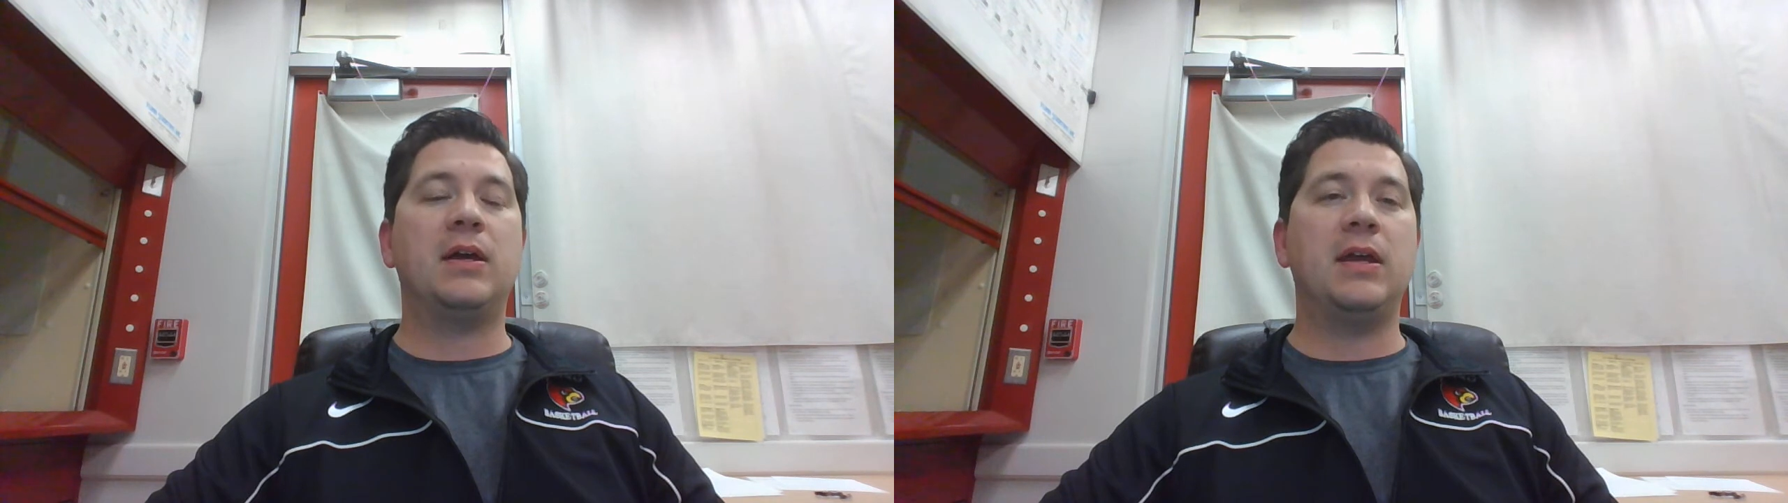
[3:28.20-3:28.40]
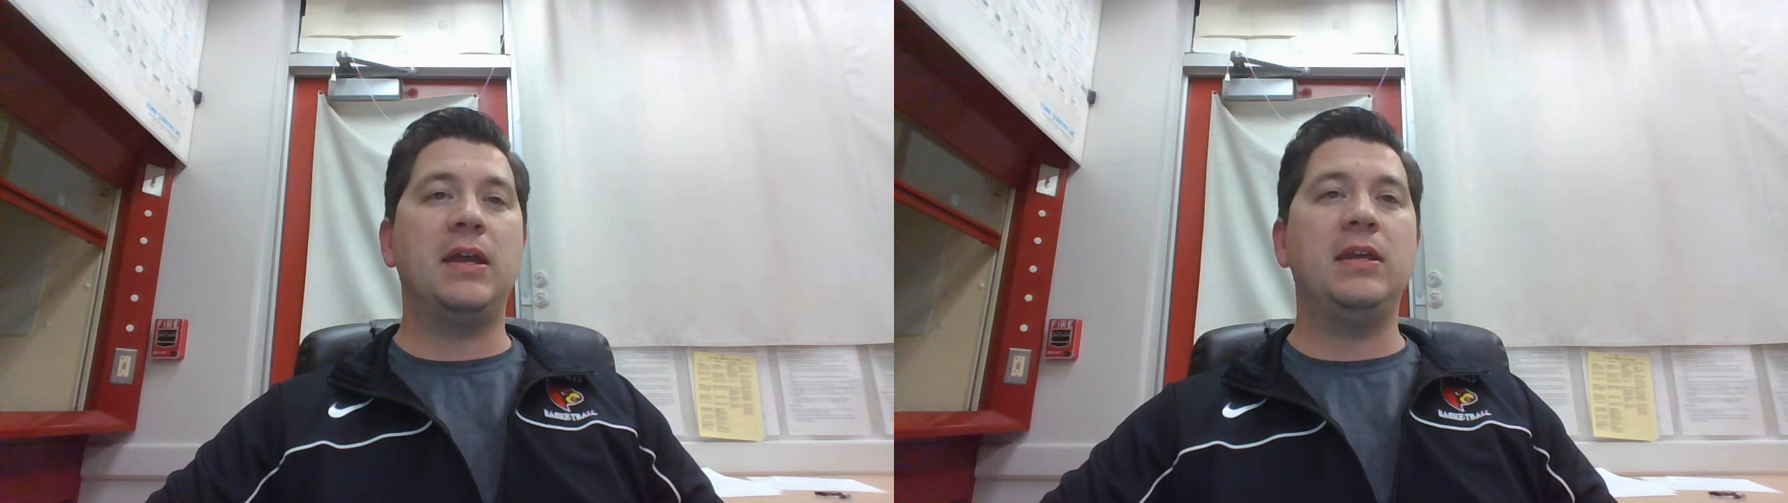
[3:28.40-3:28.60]

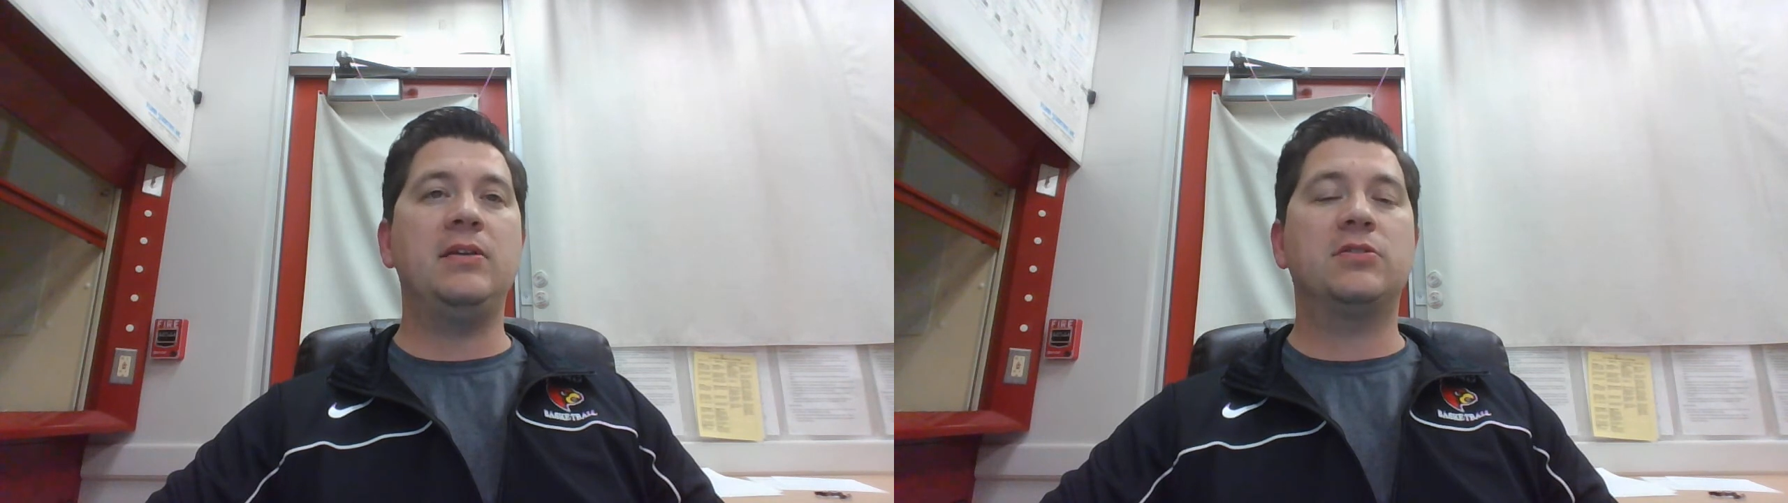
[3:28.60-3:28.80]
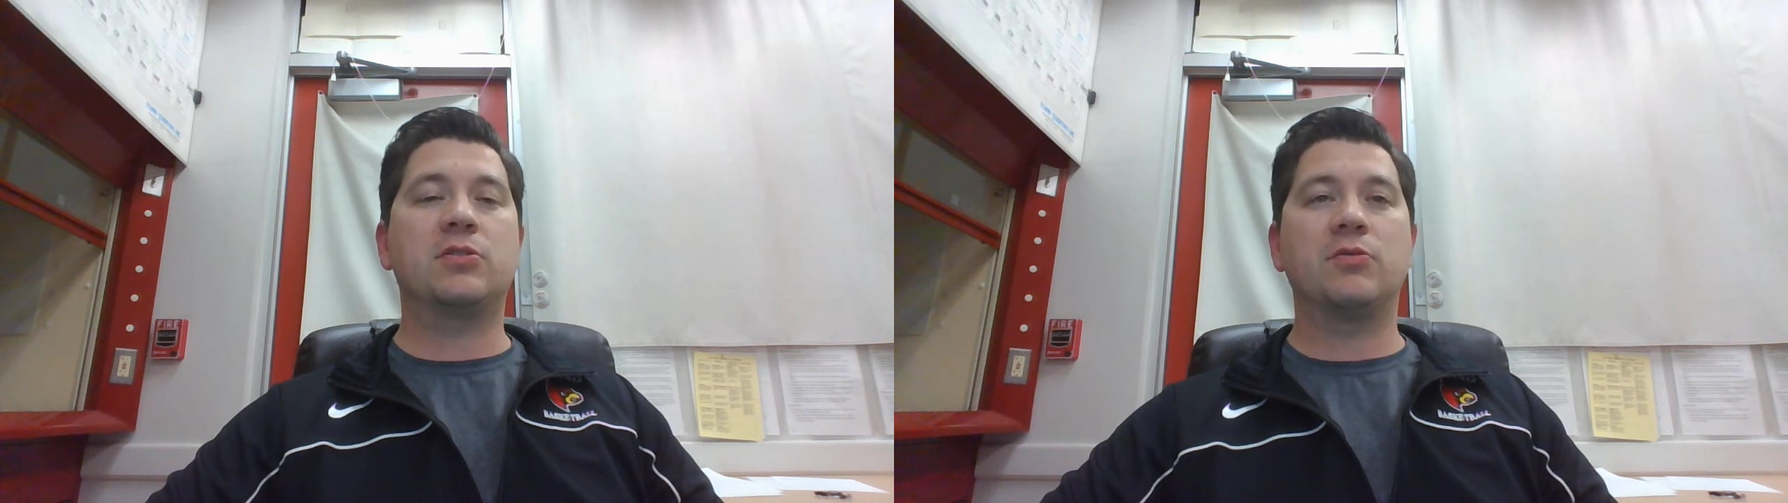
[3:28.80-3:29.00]

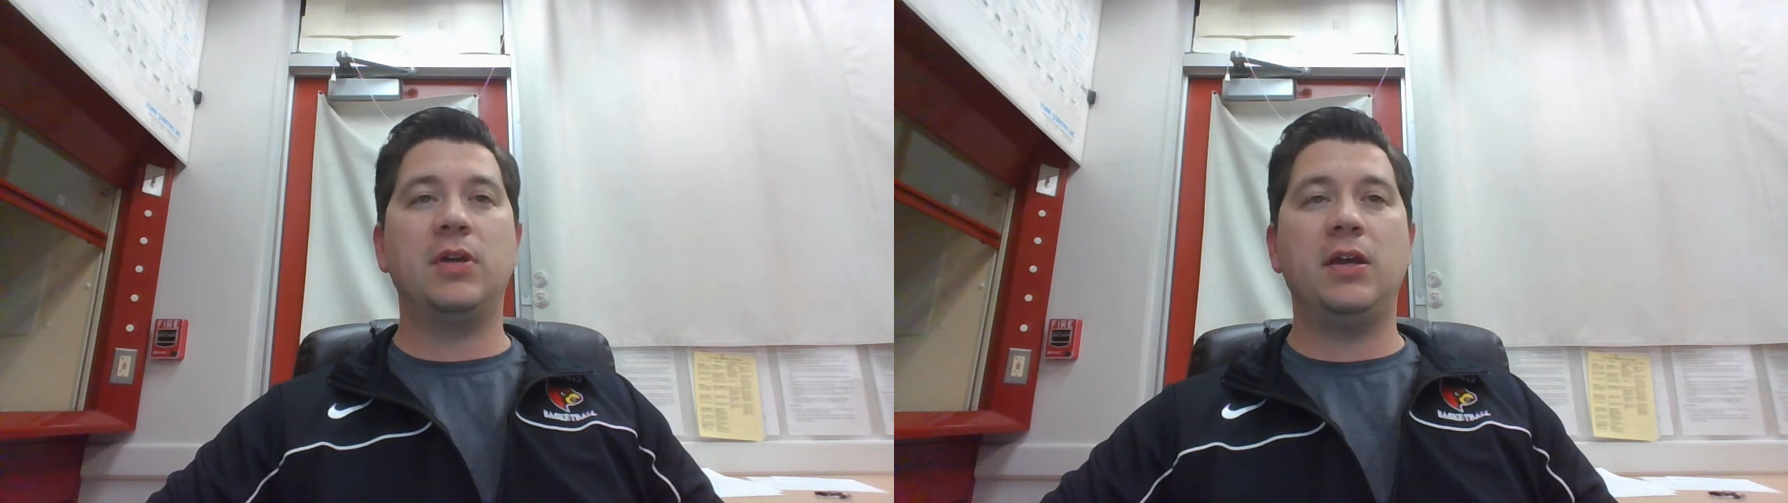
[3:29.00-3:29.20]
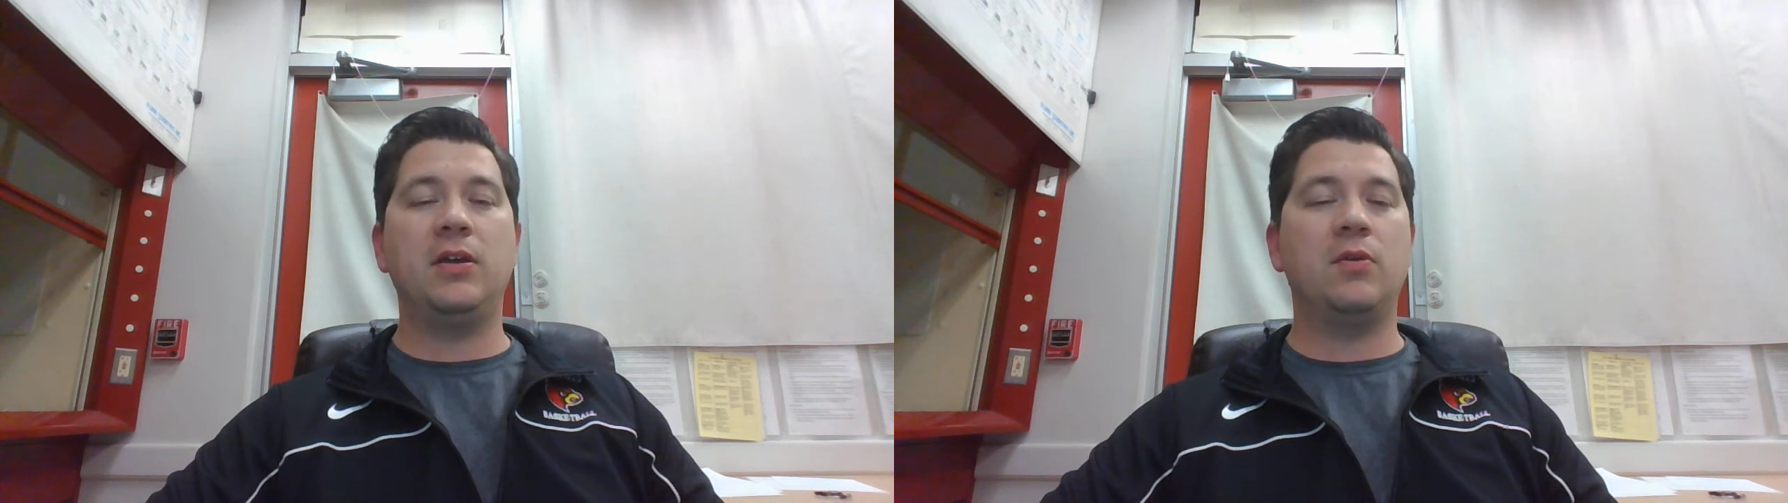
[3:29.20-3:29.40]
any
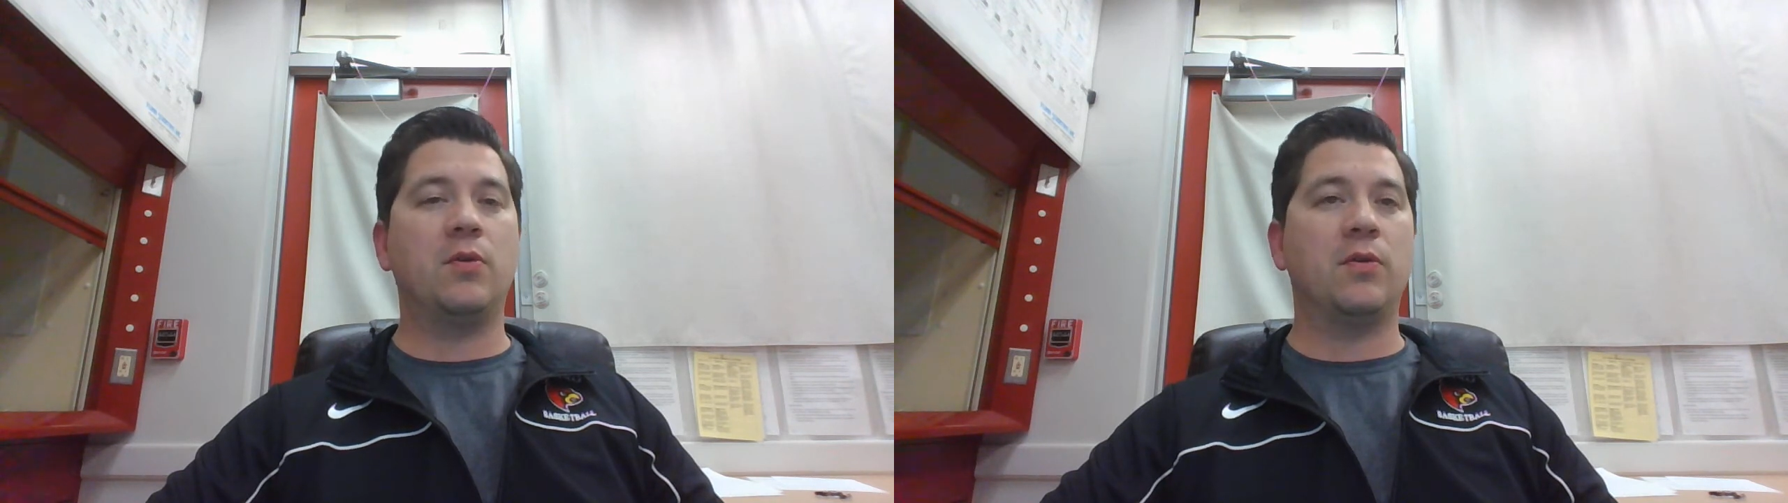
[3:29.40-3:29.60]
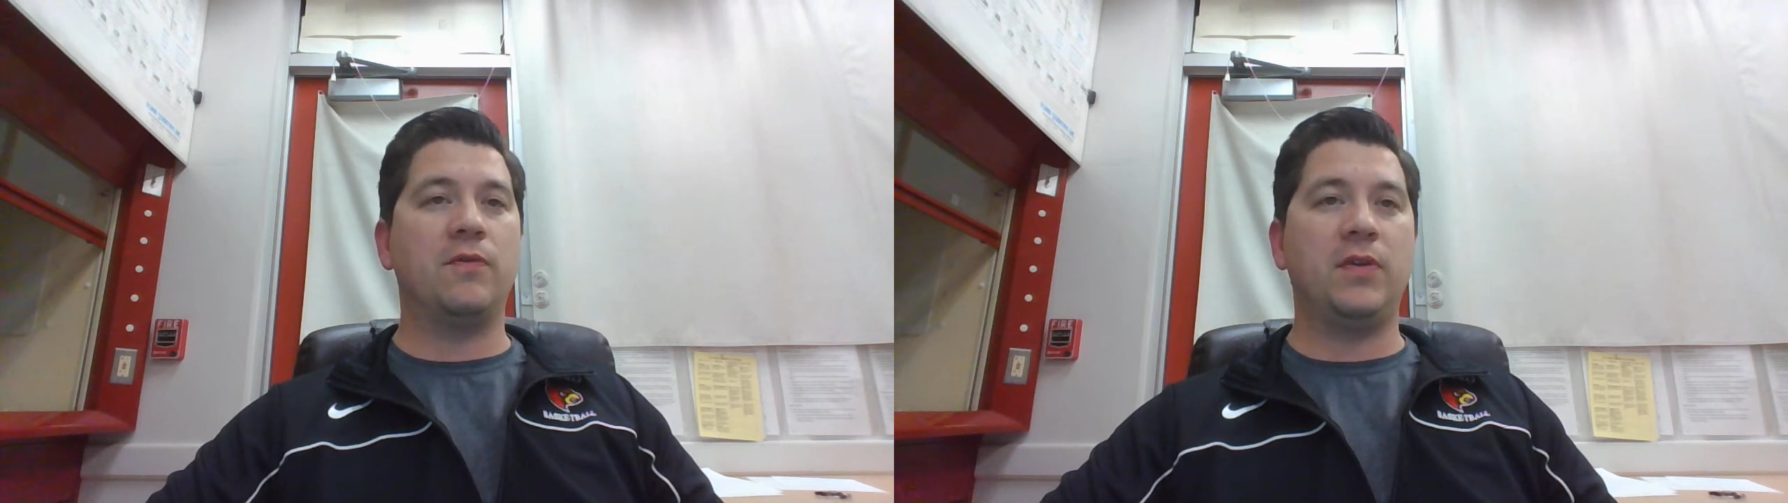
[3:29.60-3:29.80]
screen or